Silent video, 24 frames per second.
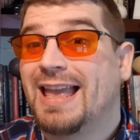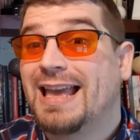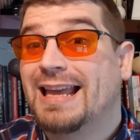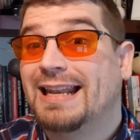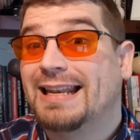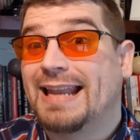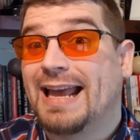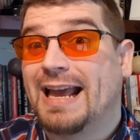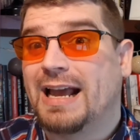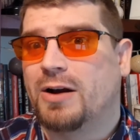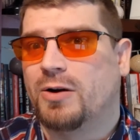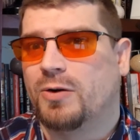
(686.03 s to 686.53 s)

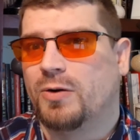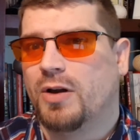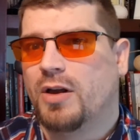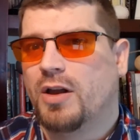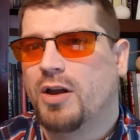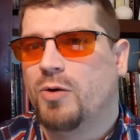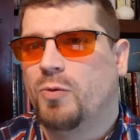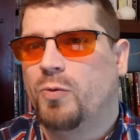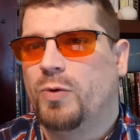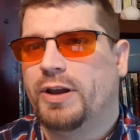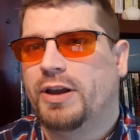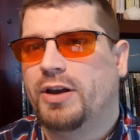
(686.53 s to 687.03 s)
Now,
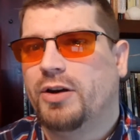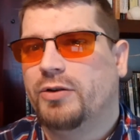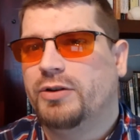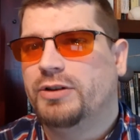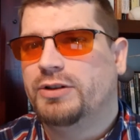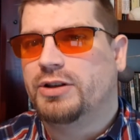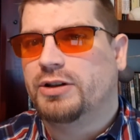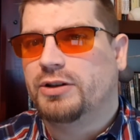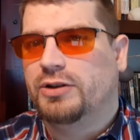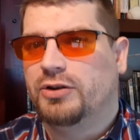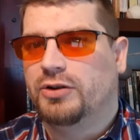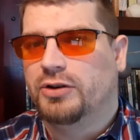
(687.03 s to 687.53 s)
we're going
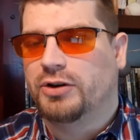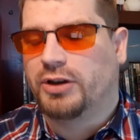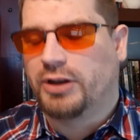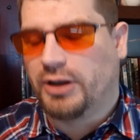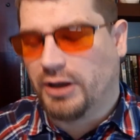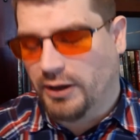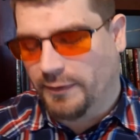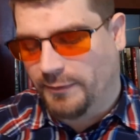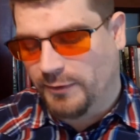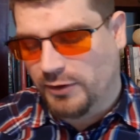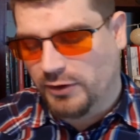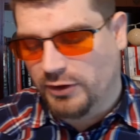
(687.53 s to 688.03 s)
to look,
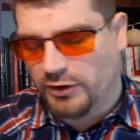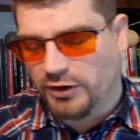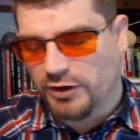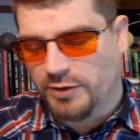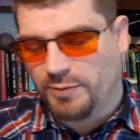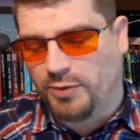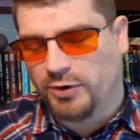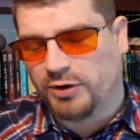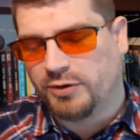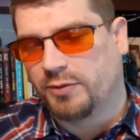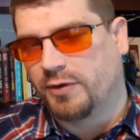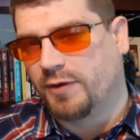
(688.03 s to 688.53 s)
if you look at the
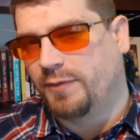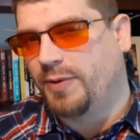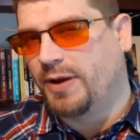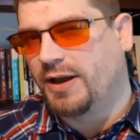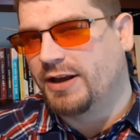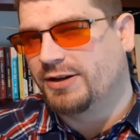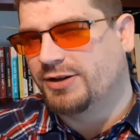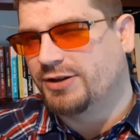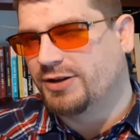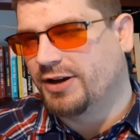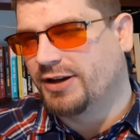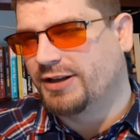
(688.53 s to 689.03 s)
bottom of
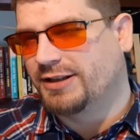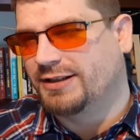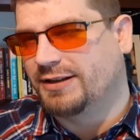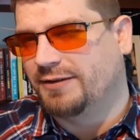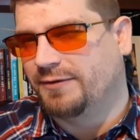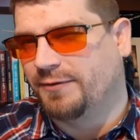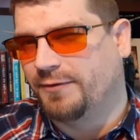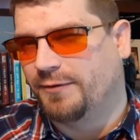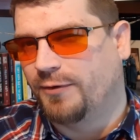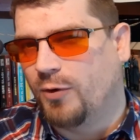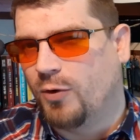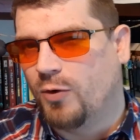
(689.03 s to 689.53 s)
page
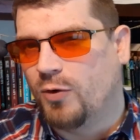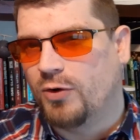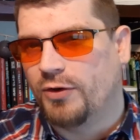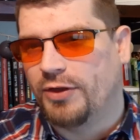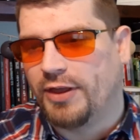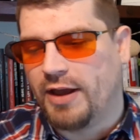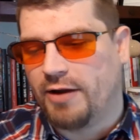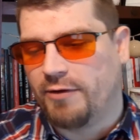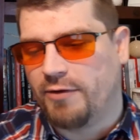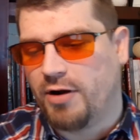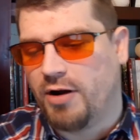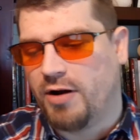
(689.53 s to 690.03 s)
94,
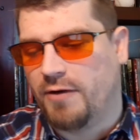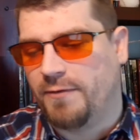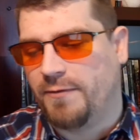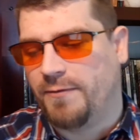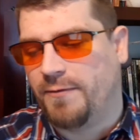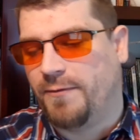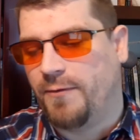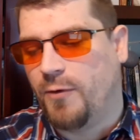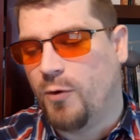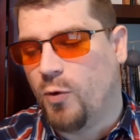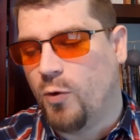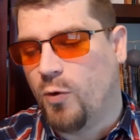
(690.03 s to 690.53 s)
there are
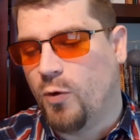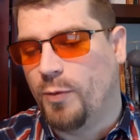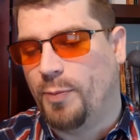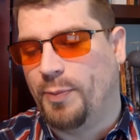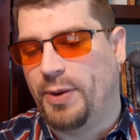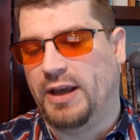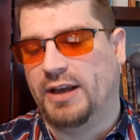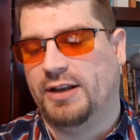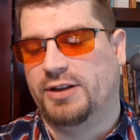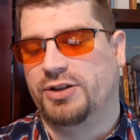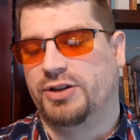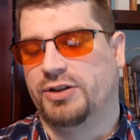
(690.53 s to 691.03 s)
4
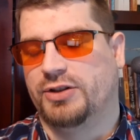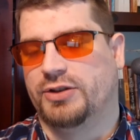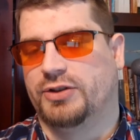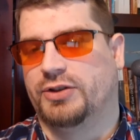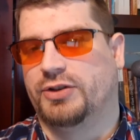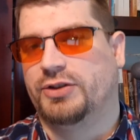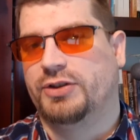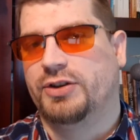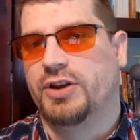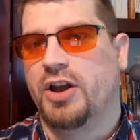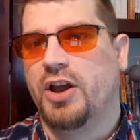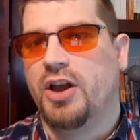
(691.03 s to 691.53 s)

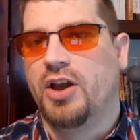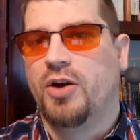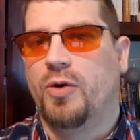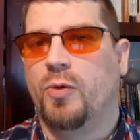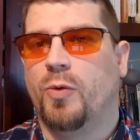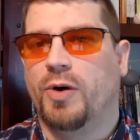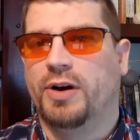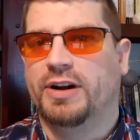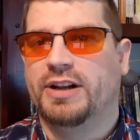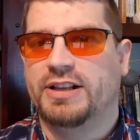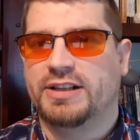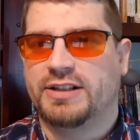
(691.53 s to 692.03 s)
pictures.
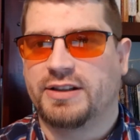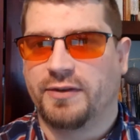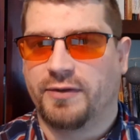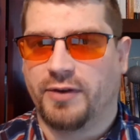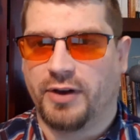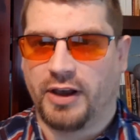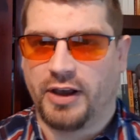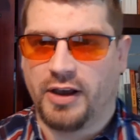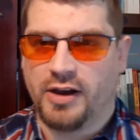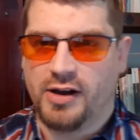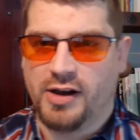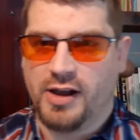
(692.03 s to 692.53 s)
One is of
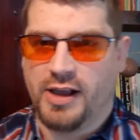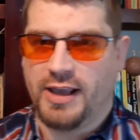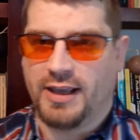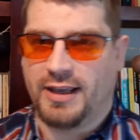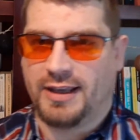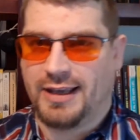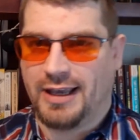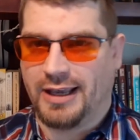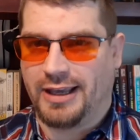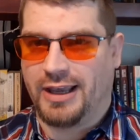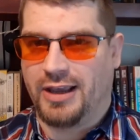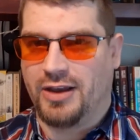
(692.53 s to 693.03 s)
a guy
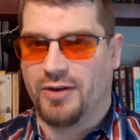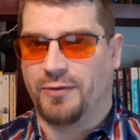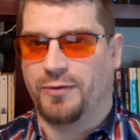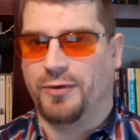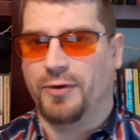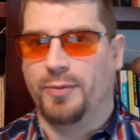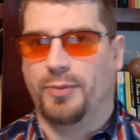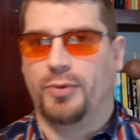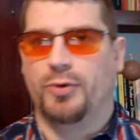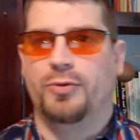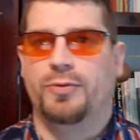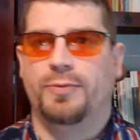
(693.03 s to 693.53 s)
kicking a
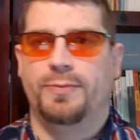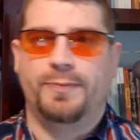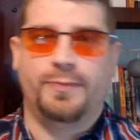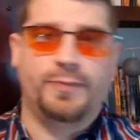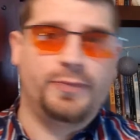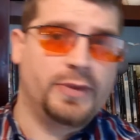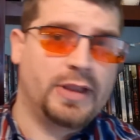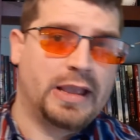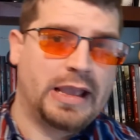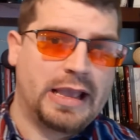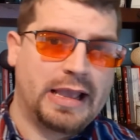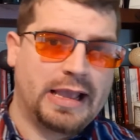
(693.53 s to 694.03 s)
football
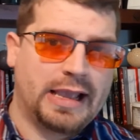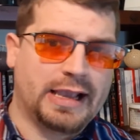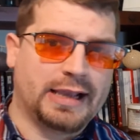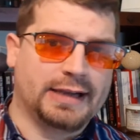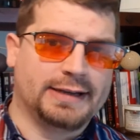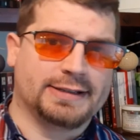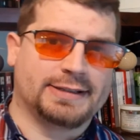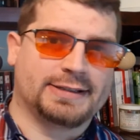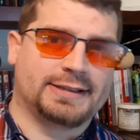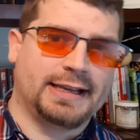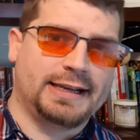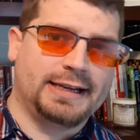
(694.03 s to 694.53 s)
in
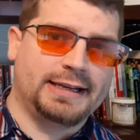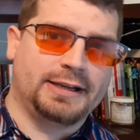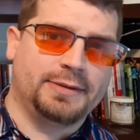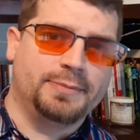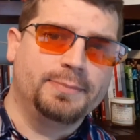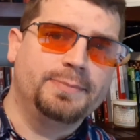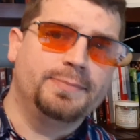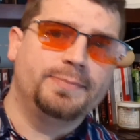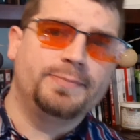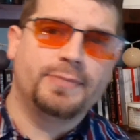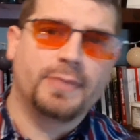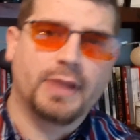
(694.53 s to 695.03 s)
a
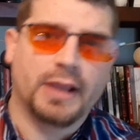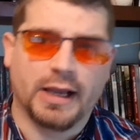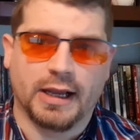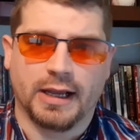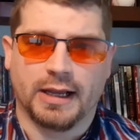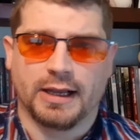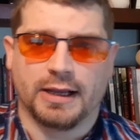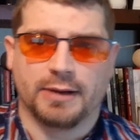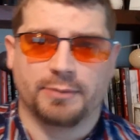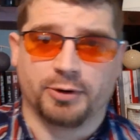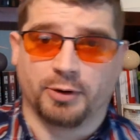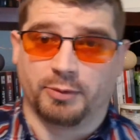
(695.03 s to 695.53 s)
stadium,
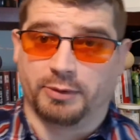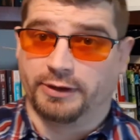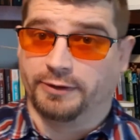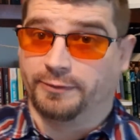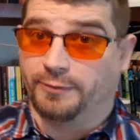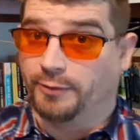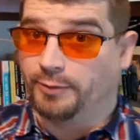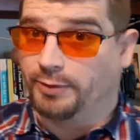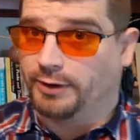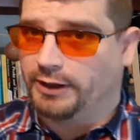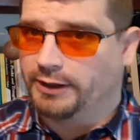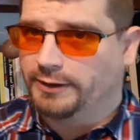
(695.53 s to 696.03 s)
probably a
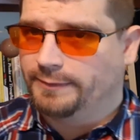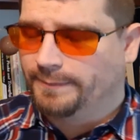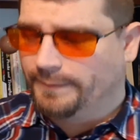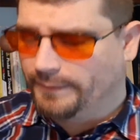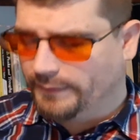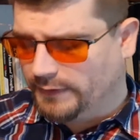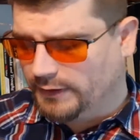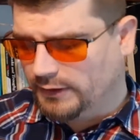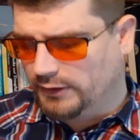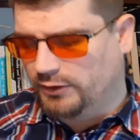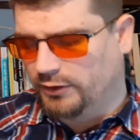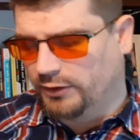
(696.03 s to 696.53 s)
footballer,
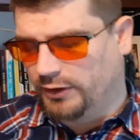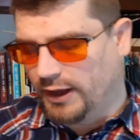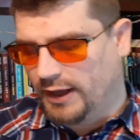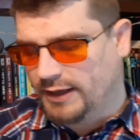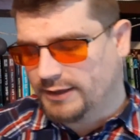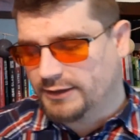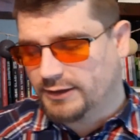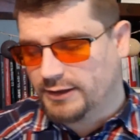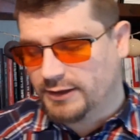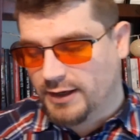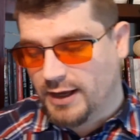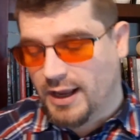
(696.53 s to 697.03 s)
good
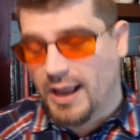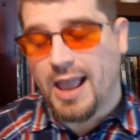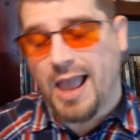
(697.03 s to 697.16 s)
guess.